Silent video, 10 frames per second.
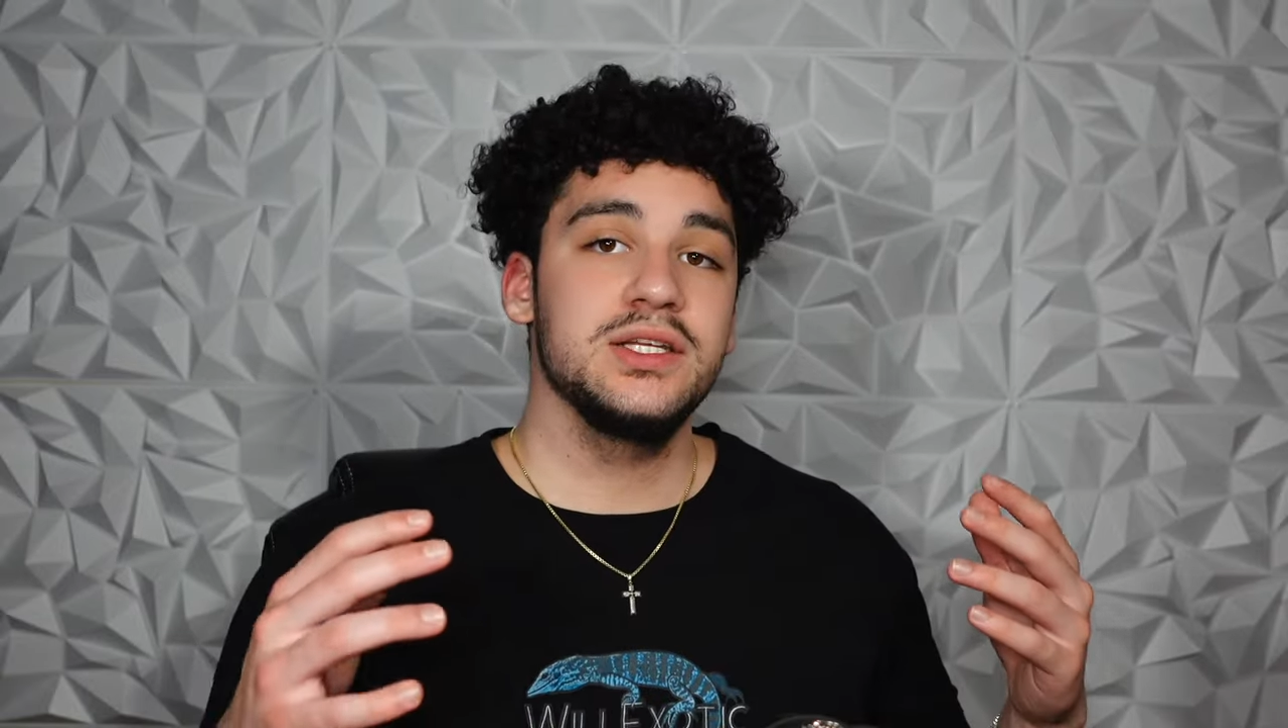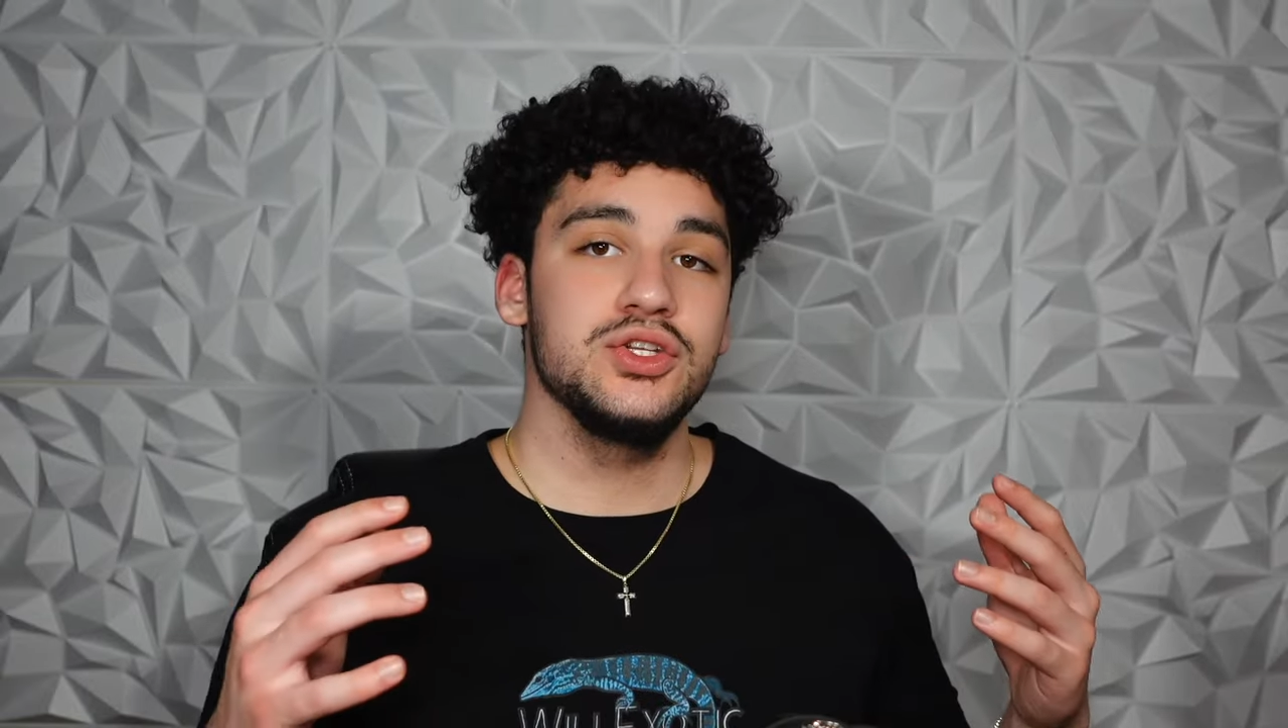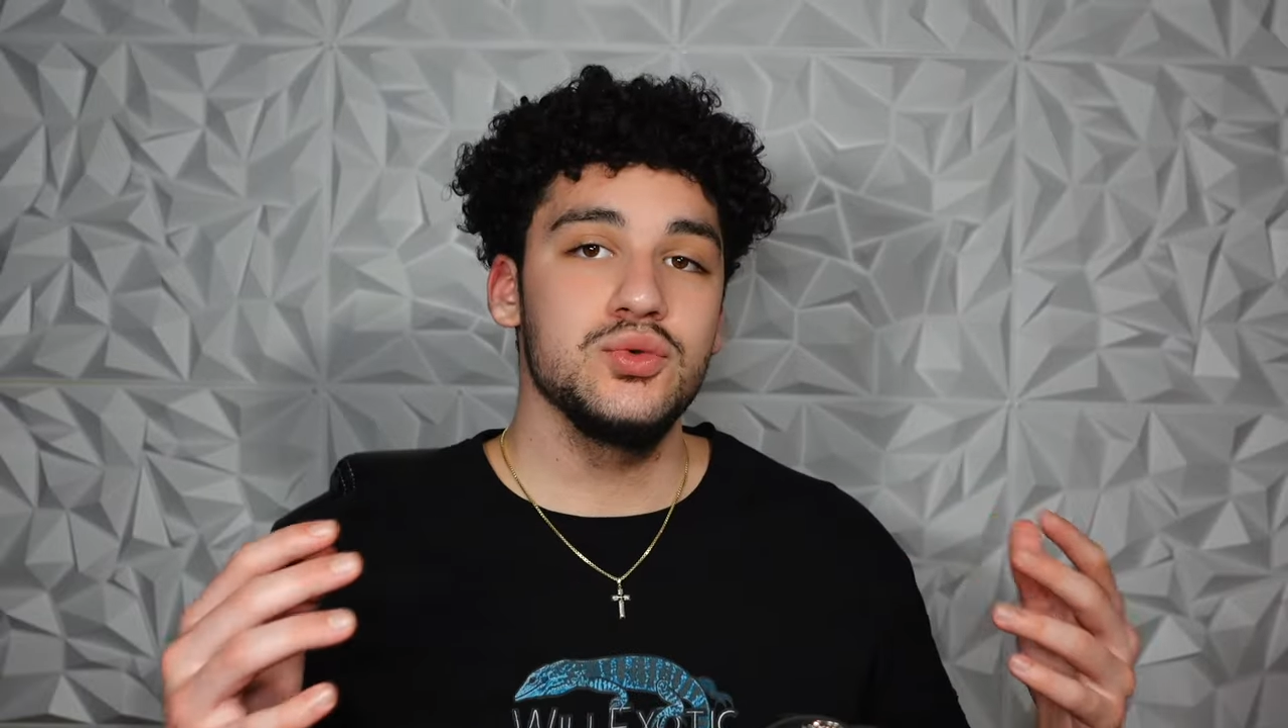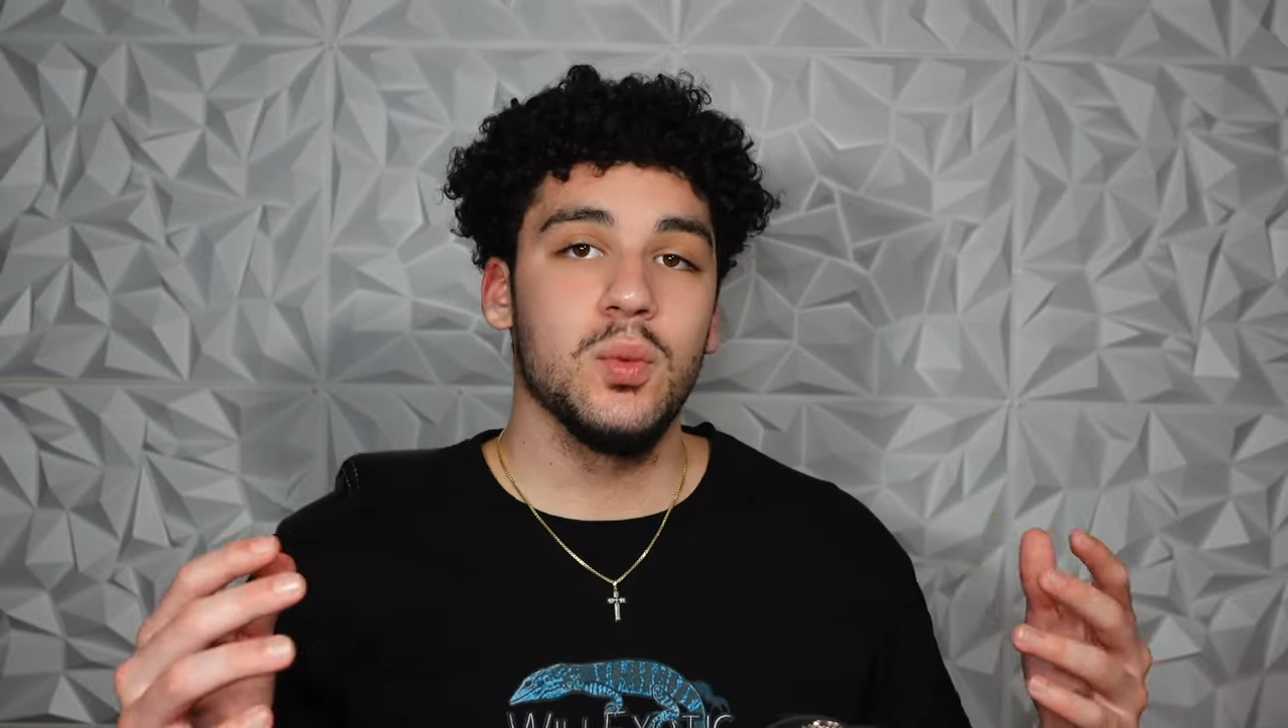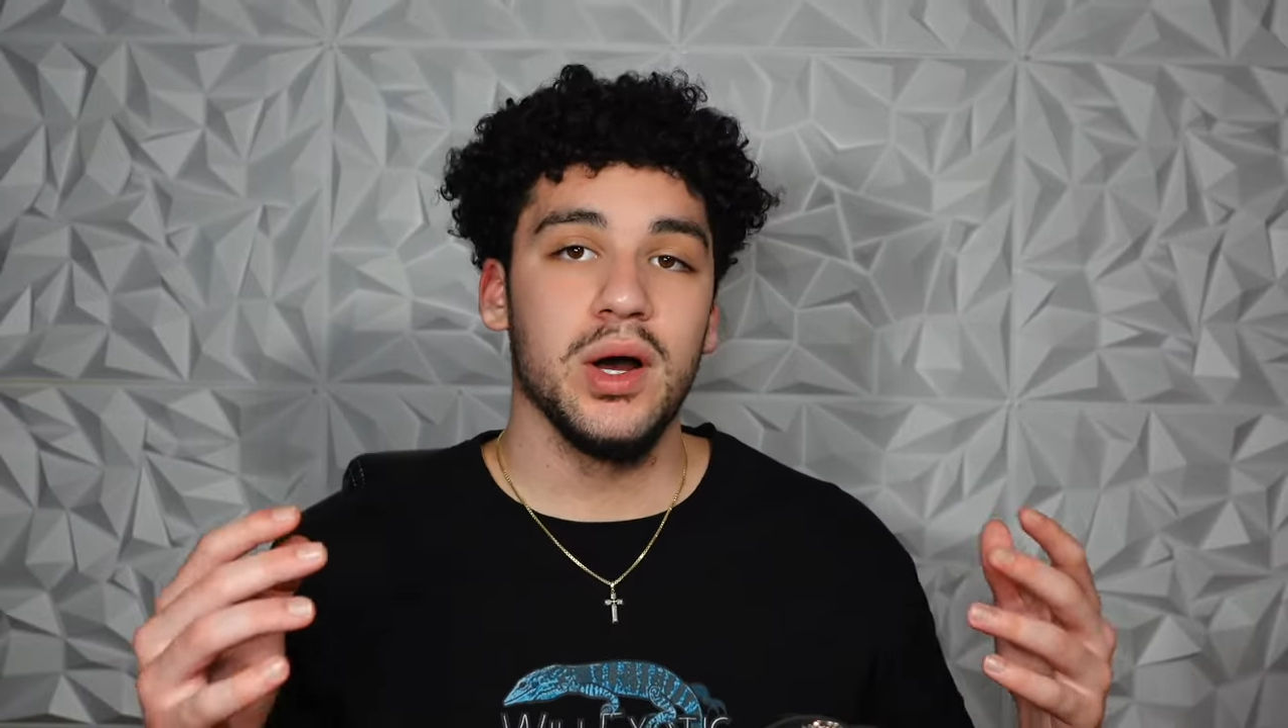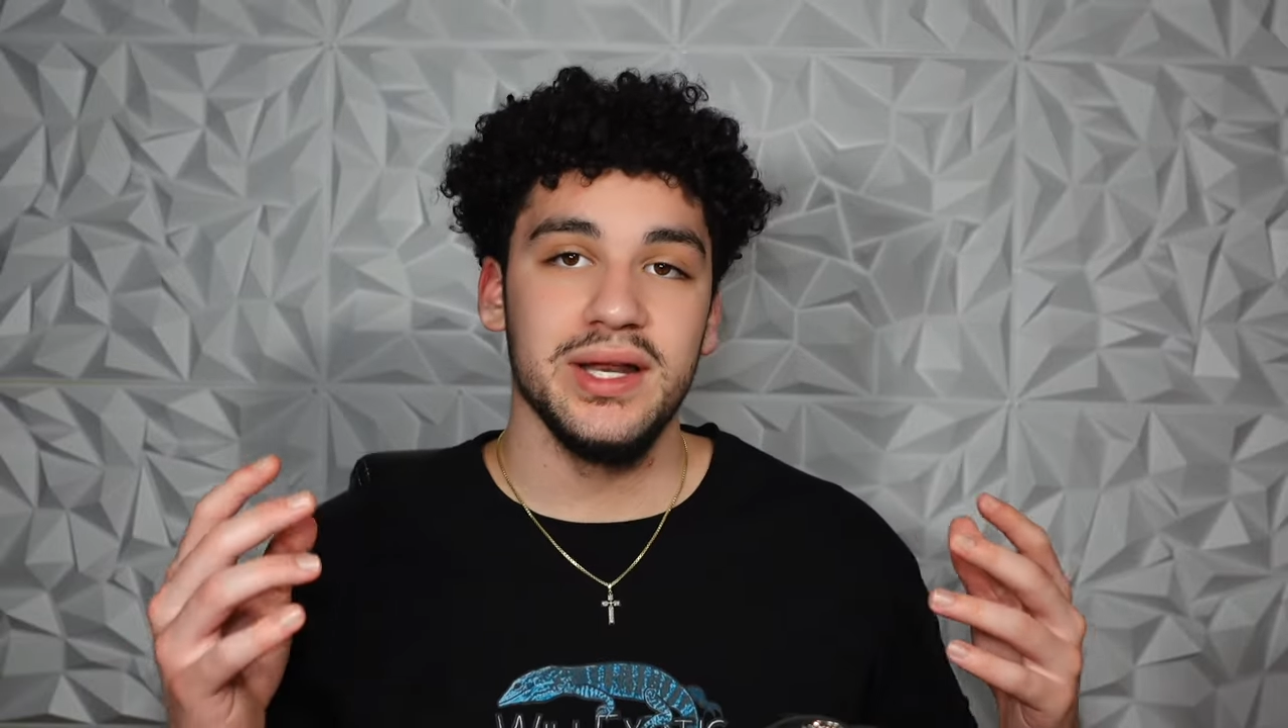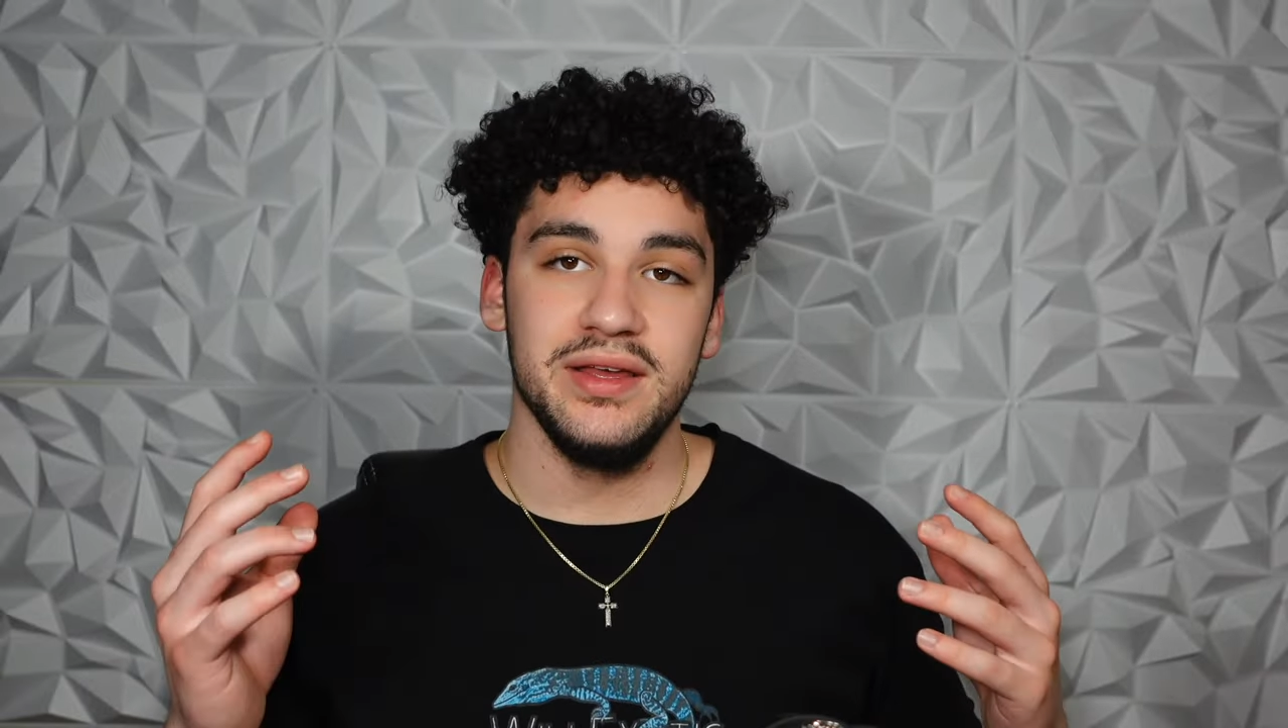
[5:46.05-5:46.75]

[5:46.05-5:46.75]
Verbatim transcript: you want